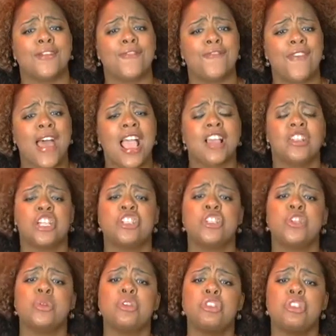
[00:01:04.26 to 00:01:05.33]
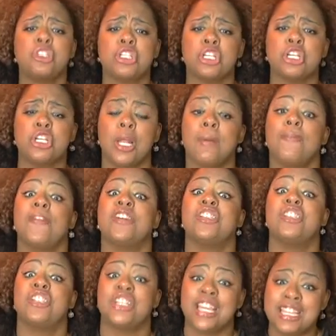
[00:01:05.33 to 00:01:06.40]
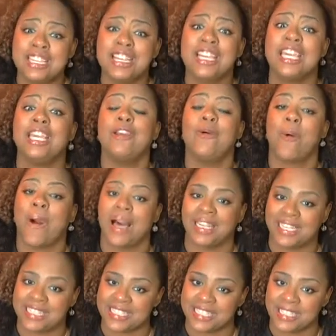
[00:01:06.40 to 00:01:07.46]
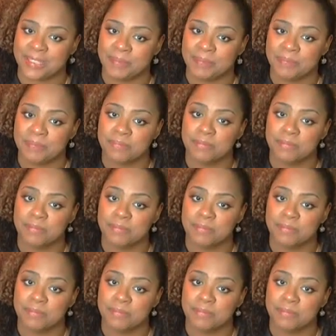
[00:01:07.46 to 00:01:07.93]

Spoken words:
in the fact that you stood up for gender equality.